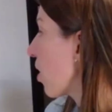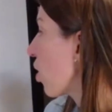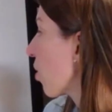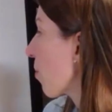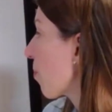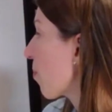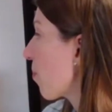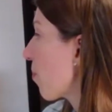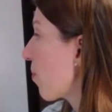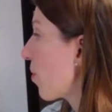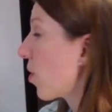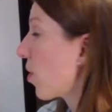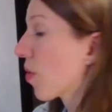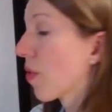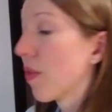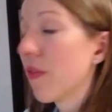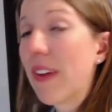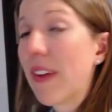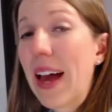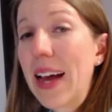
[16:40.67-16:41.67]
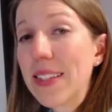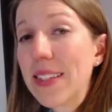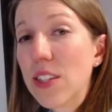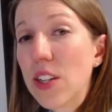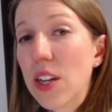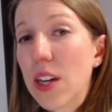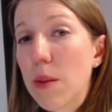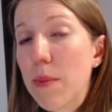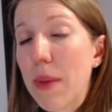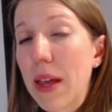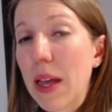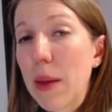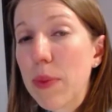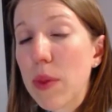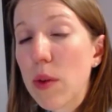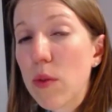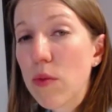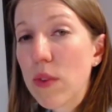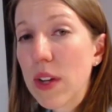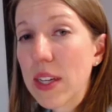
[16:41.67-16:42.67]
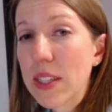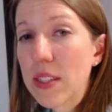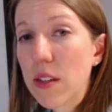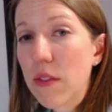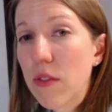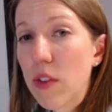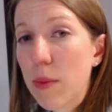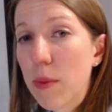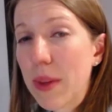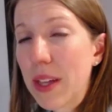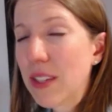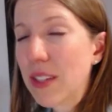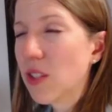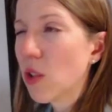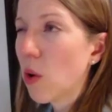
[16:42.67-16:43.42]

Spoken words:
Your fats are going to make up the rest of your meal.